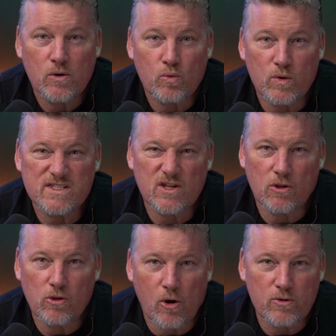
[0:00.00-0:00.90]
was the
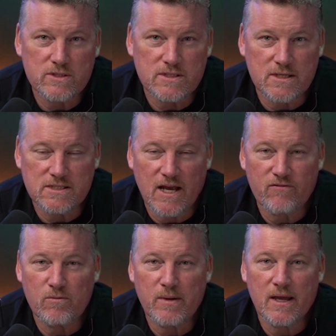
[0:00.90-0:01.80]
lowest it has
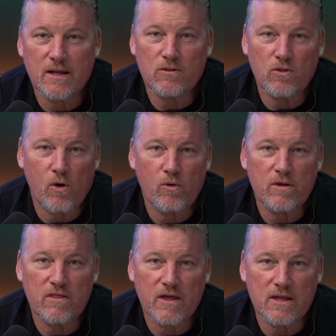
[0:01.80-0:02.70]
ever been and
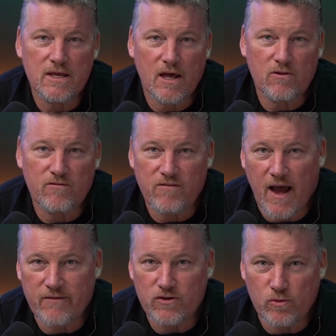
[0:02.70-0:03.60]
lower than the other
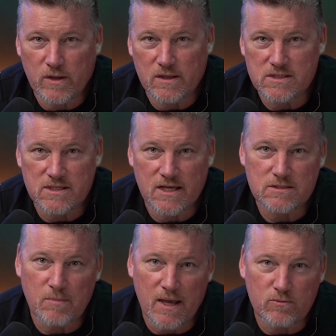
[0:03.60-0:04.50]
5 New England
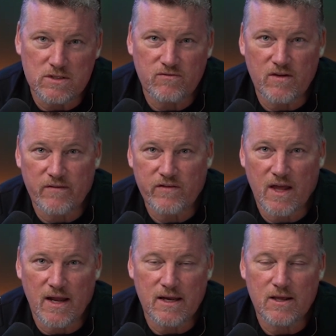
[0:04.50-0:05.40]
states. Maine was 5th,
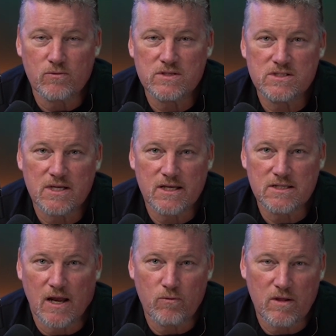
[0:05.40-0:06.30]
Connecticut was 6th.
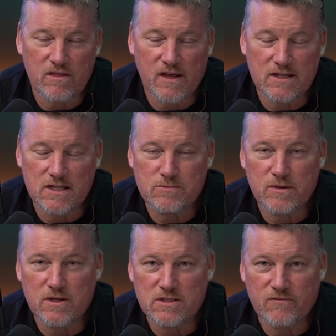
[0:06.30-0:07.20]
And I really think that's
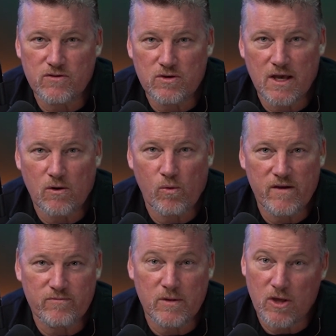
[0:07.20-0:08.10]
because if you get away
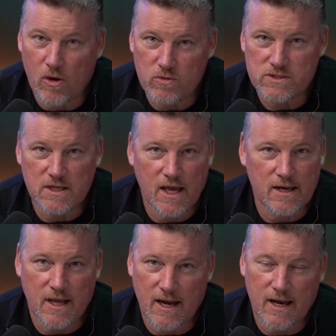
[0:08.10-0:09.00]
from the coast, again,
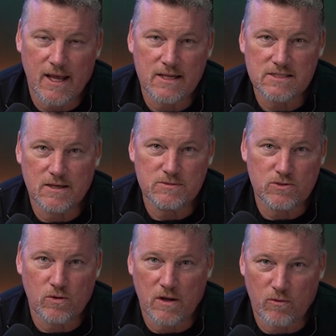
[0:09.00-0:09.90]
Connecticut, same
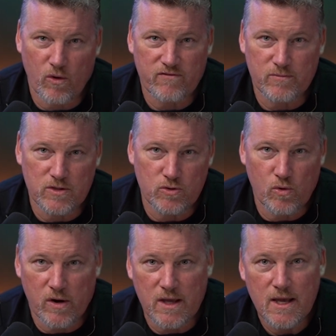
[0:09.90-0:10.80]
story, away from New
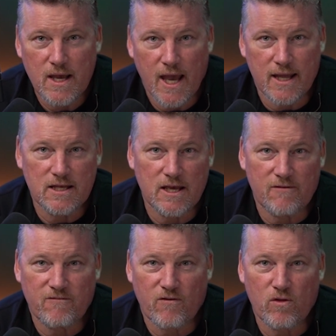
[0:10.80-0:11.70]
York, and you
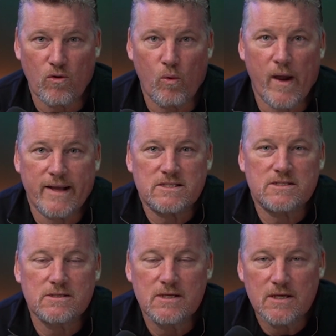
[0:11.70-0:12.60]
get further
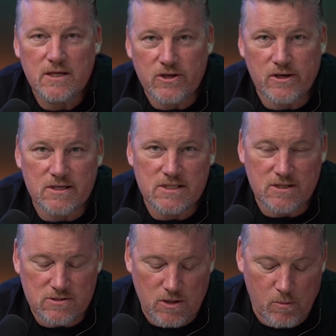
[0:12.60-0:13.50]
west, you're going to see
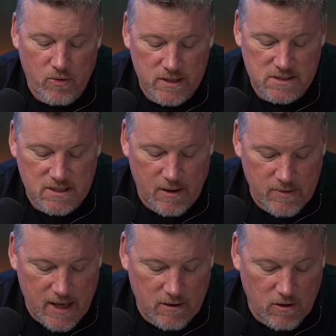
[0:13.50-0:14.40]
those home prices come
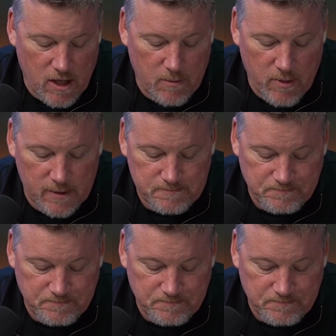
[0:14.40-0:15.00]
down a lot. But